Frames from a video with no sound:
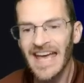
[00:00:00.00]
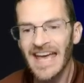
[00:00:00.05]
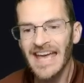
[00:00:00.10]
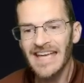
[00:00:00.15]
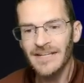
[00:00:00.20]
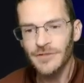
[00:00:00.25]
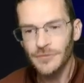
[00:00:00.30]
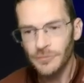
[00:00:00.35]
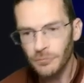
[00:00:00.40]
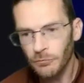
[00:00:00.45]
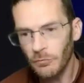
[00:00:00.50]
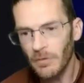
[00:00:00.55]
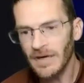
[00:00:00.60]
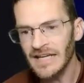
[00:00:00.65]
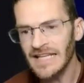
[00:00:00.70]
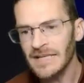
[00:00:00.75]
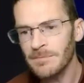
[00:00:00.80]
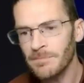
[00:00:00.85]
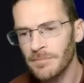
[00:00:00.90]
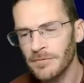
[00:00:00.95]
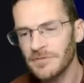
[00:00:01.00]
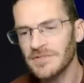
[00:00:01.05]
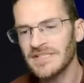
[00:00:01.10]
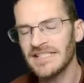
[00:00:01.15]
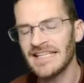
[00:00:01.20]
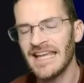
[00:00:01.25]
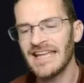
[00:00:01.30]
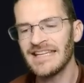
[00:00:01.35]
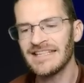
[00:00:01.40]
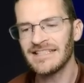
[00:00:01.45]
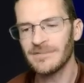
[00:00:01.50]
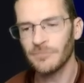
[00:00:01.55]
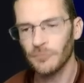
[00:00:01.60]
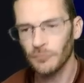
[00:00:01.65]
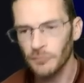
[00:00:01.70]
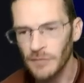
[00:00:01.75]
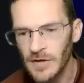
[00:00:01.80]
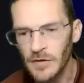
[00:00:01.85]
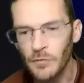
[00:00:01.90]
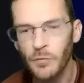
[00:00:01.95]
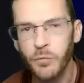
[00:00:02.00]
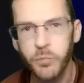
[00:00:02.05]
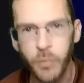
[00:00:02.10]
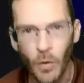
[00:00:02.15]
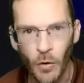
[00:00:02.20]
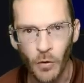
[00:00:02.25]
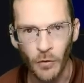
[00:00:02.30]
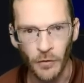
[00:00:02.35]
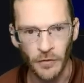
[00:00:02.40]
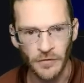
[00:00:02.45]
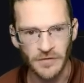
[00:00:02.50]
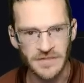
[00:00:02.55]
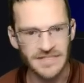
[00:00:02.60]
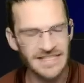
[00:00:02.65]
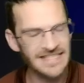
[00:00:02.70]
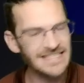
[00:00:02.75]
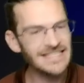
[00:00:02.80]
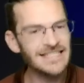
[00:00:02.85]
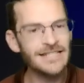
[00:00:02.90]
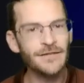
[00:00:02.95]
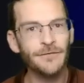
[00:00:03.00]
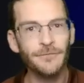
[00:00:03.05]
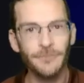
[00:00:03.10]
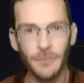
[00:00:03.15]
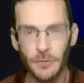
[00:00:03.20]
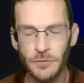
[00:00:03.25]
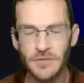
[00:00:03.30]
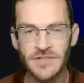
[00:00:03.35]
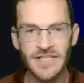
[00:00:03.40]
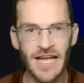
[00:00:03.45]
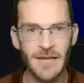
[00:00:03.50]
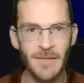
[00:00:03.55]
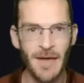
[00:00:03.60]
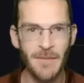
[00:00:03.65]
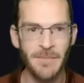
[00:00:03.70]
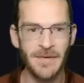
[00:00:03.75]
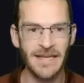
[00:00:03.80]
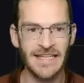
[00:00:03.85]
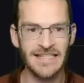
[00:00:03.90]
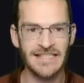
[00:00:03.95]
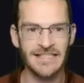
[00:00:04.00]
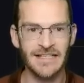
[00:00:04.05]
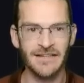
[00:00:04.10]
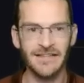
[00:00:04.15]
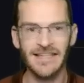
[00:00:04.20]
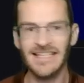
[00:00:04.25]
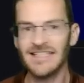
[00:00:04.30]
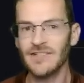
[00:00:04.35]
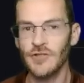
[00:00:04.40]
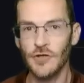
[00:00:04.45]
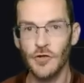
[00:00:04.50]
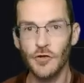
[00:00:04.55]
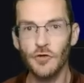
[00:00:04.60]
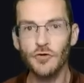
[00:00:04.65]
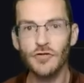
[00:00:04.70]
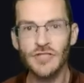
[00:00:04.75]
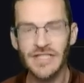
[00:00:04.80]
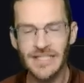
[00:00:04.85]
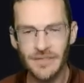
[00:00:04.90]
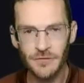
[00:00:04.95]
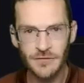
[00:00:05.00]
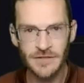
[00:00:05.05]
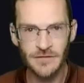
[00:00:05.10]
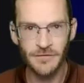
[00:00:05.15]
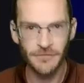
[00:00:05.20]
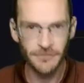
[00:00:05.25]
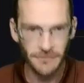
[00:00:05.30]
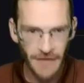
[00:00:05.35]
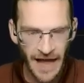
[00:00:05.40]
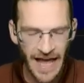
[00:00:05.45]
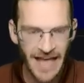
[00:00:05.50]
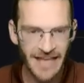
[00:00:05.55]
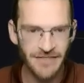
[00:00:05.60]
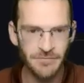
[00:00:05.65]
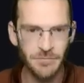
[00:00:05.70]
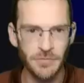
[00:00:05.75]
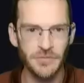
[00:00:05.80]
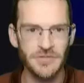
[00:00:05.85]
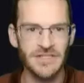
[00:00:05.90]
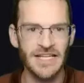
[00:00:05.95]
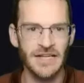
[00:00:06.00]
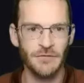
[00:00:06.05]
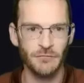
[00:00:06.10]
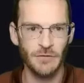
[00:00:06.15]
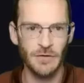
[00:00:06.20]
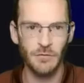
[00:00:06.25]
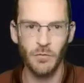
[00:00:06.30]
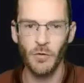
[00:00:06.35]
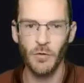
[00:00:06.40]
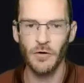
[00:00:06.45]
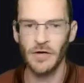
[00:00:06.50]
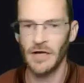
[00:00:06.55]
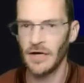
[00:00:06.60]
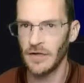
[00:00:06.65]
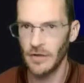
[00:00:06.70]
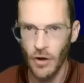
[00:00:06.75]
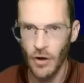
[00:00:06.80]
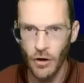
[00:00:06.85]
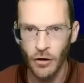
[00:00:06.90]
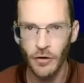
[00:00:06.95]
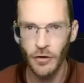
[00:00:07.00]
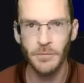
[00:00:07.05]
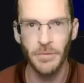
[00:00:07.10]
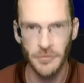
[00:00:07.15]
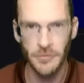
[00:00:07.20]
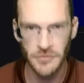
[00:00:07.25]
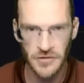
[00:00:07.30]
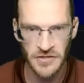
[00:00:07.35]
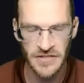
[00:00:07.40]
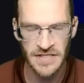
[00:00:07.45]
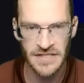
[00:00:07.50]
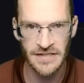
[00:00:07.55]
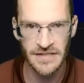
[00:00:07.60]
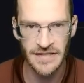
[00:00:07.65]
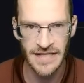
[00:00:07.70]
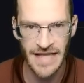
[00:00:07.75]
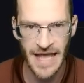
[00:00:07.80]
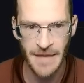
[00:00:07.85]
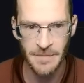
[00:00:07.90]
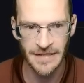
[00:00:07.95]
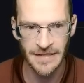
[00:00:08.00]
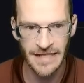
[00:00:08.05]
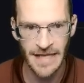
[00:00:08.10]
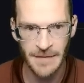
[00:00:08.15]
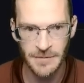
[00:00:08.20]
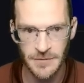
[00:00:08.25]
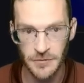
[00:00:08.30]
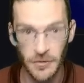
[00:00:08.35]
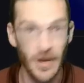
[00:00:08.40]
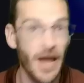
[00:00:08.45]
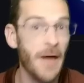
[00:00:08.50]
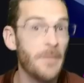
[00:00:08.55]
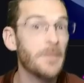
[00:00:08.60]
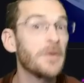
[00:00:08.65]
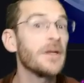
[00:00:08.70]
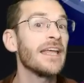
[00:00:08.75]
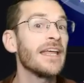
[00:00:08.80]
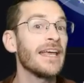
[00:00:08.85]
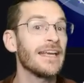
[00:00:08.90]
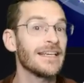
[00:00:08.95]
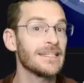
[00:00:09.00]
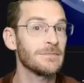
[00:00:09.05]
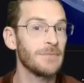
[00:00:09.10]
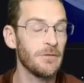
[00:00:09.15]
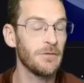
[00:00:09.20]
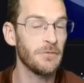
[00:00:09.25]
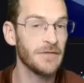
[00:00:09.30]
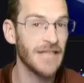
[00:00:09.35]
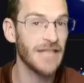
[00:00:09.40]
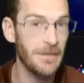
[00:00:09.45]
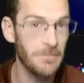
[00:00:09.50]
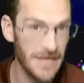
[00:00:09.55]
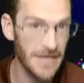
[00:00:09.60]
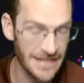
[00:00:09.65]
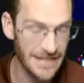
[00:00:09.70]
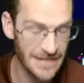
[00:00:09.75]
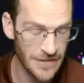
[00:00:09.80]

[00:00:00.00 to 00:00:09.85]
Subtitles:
20% rewards. This is the first time Epic has done this. Usually there is a 5% reward on all purchases in the Epic Game Store. I'm going to explain what that means in